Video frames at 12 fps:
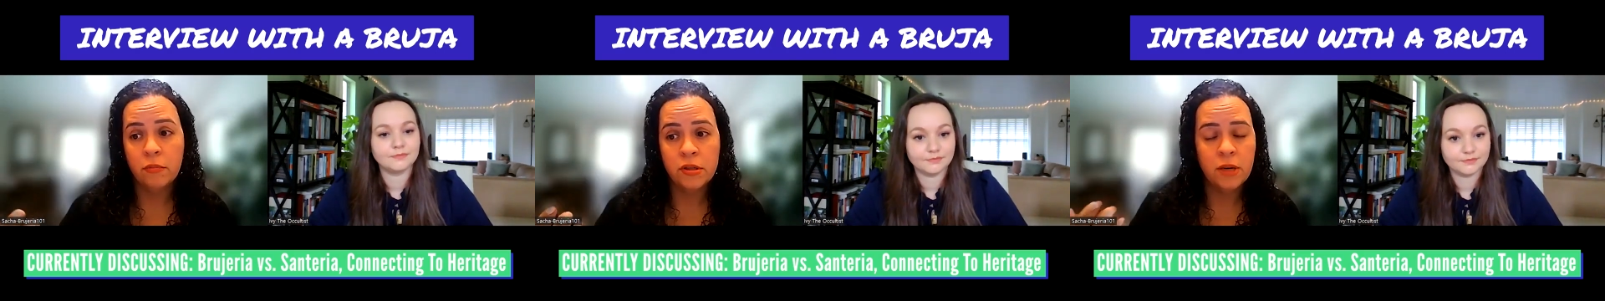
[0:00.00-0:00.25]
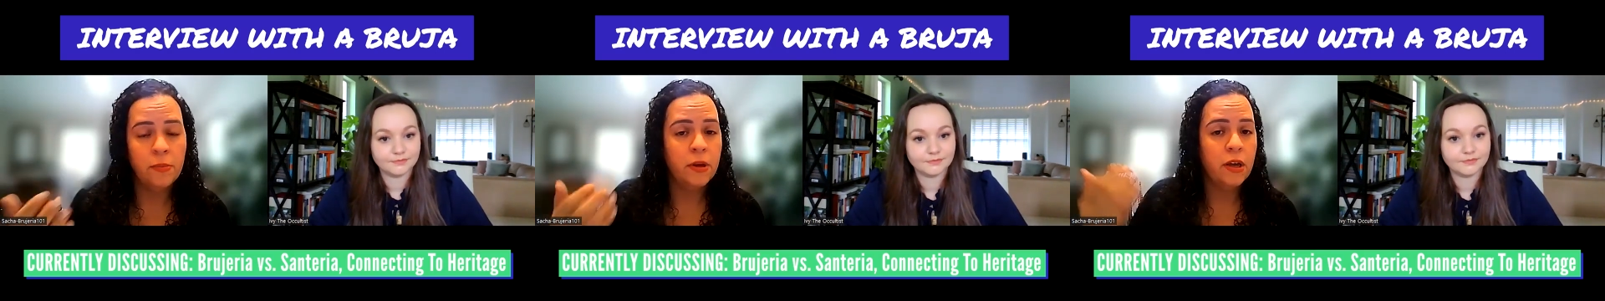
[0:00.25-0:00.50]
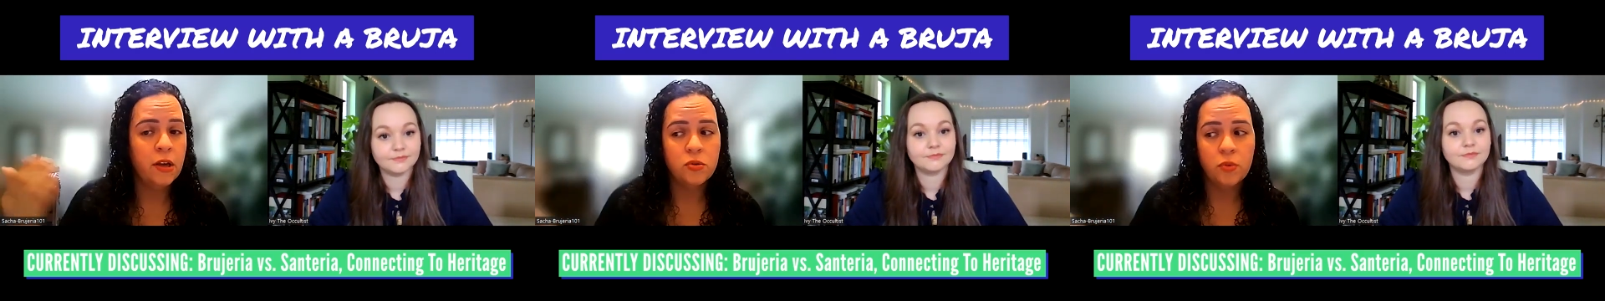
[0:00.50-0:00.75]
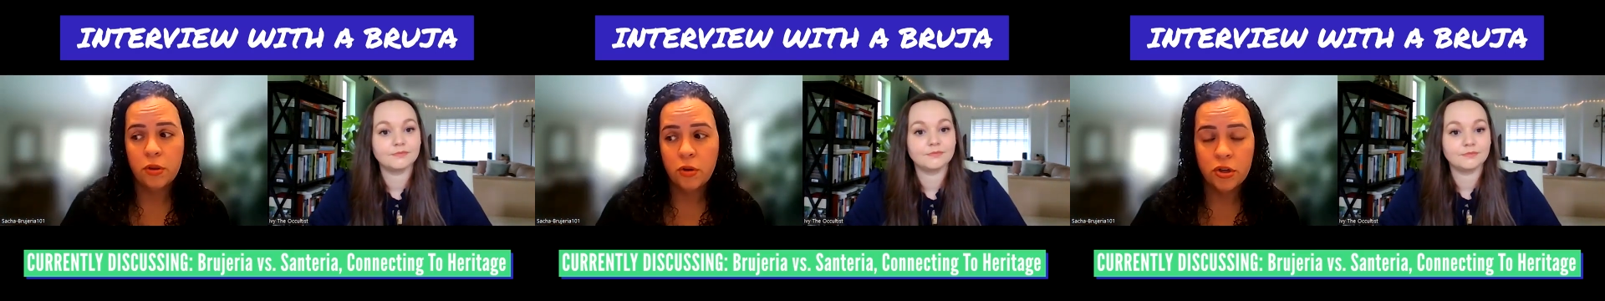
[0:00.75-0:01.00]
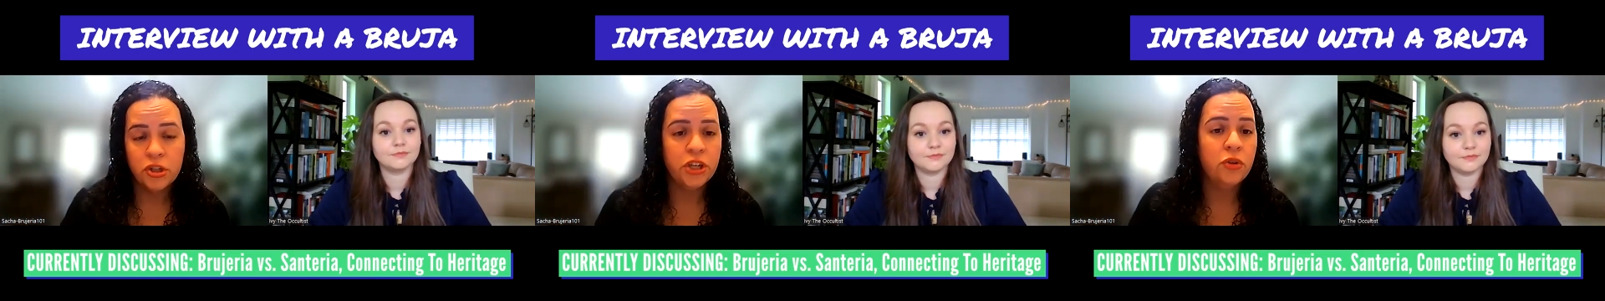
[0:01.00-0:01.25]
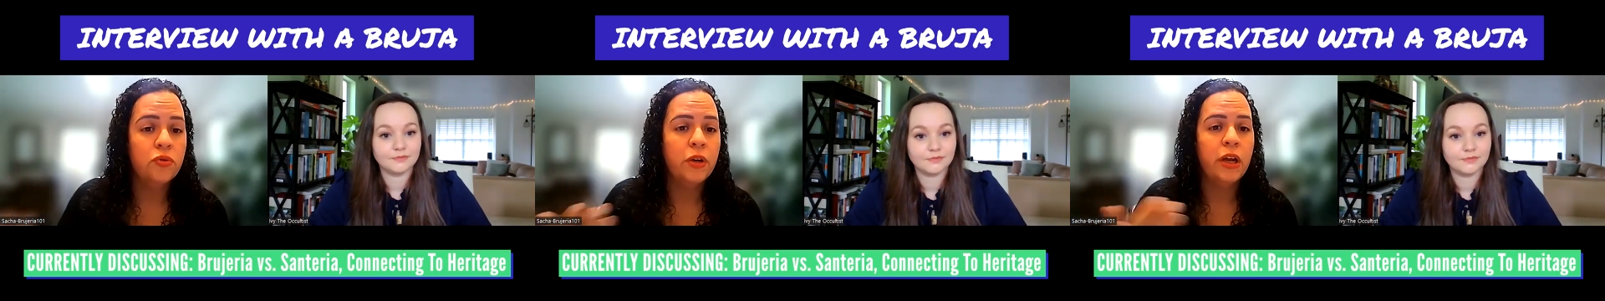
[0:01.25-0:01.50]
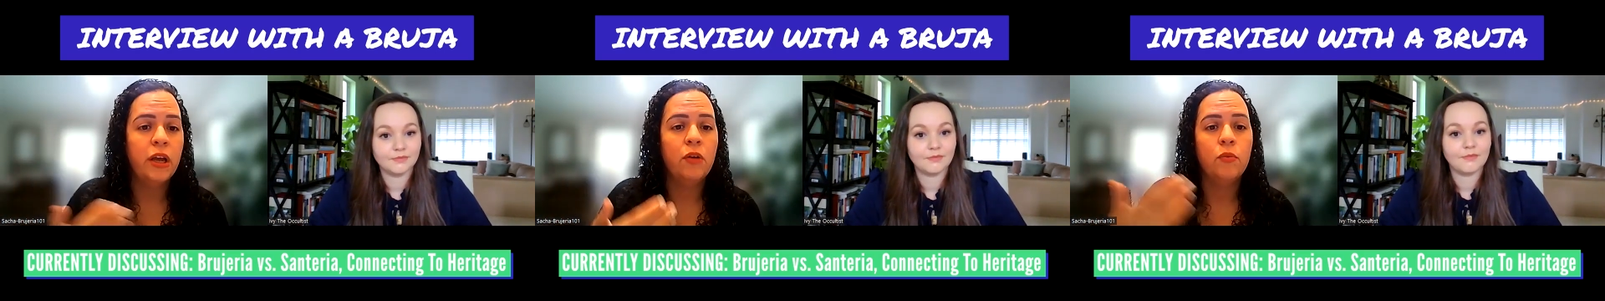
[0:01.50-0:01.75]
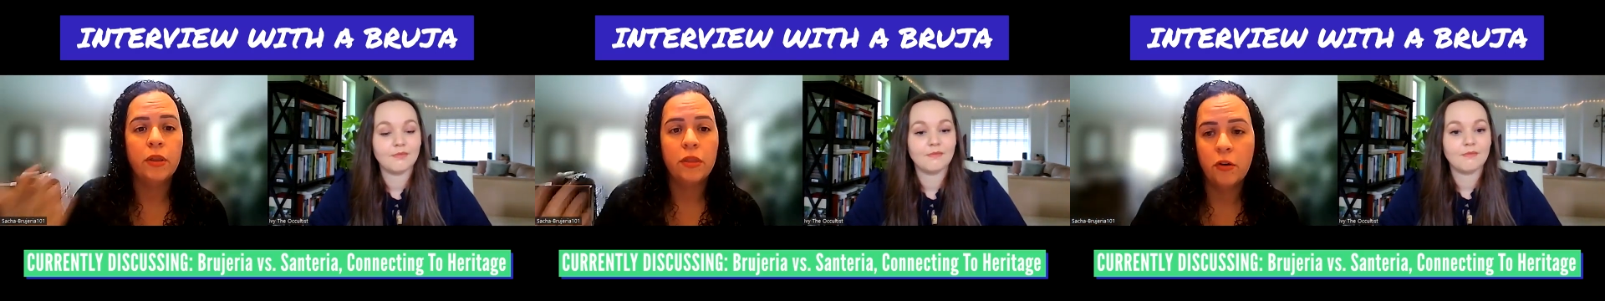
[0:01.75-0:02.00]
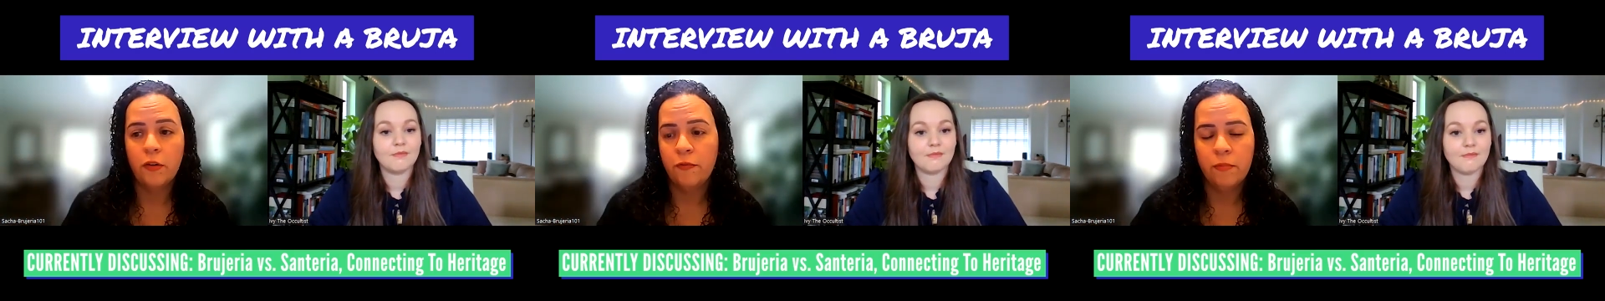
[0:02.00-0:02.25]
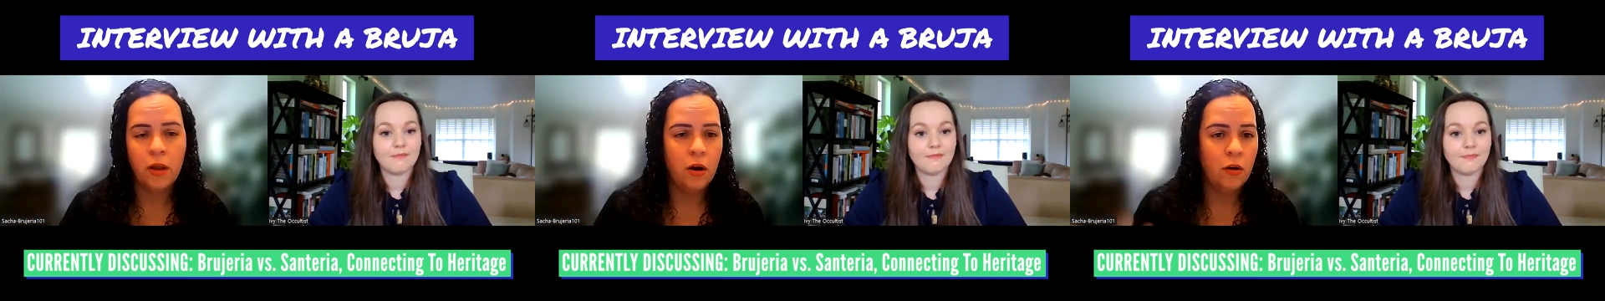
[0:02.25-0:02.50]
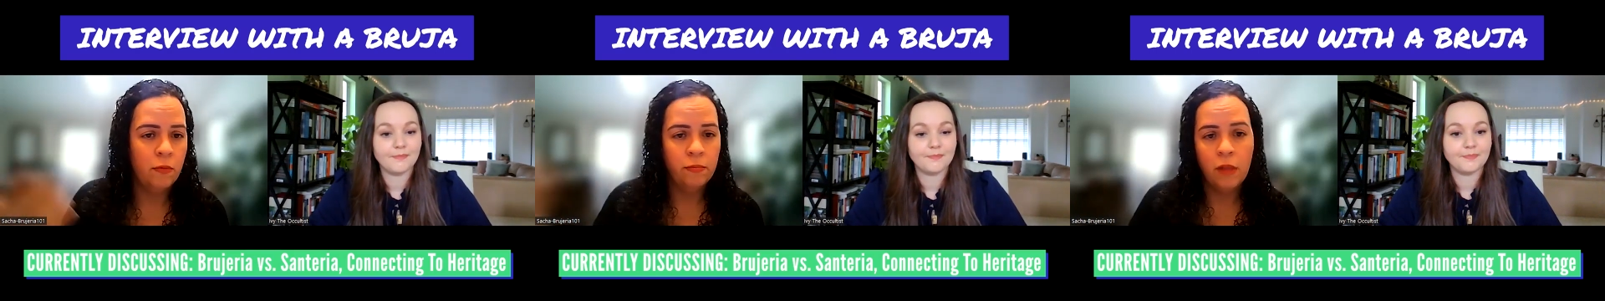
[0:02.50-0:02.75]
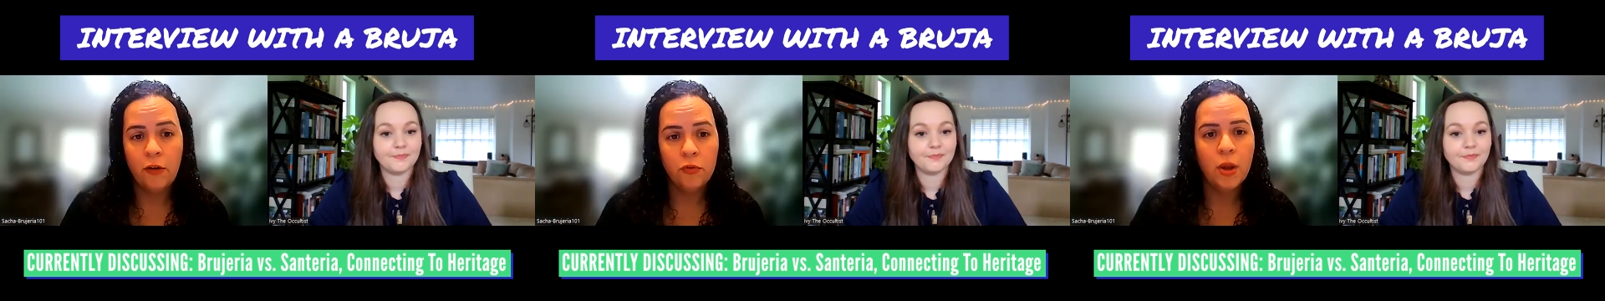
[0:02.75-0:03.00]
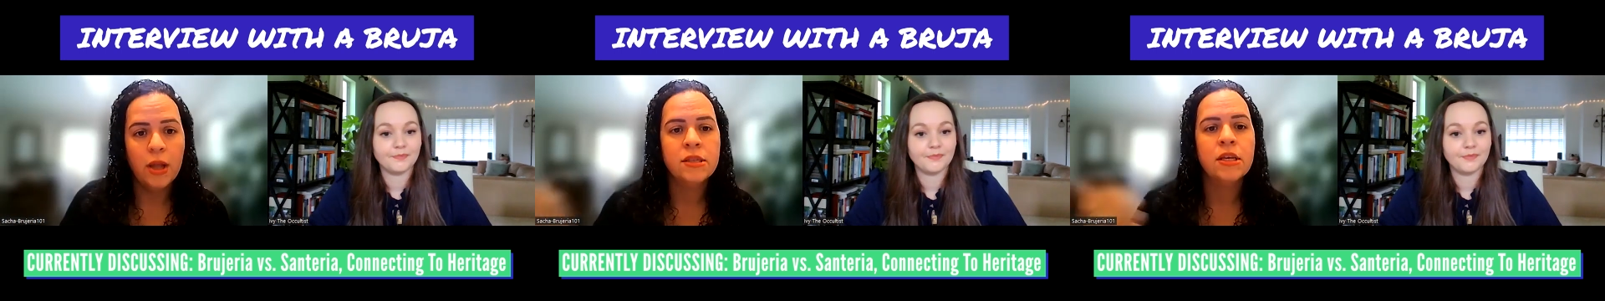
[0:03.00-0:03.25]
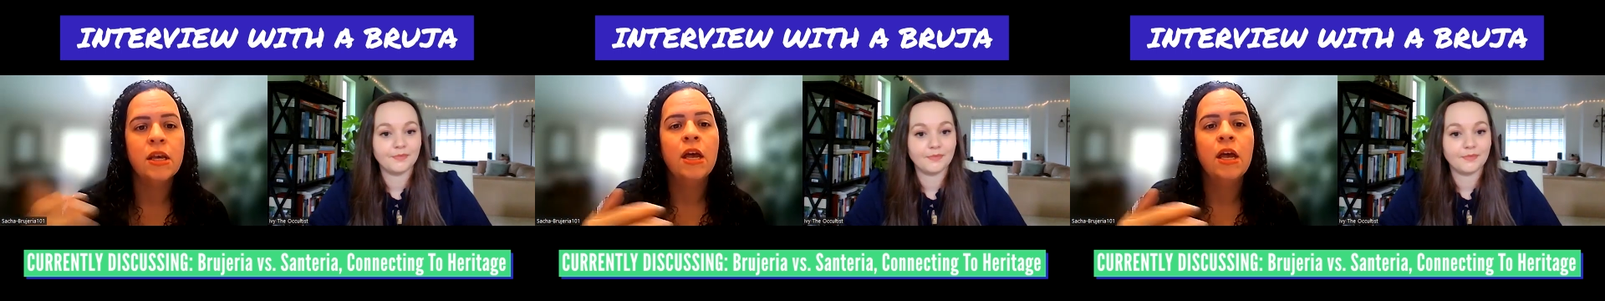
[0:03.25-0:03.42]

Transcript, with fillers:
Speaker 1: siblings, with your children, with your, you know, loved ones.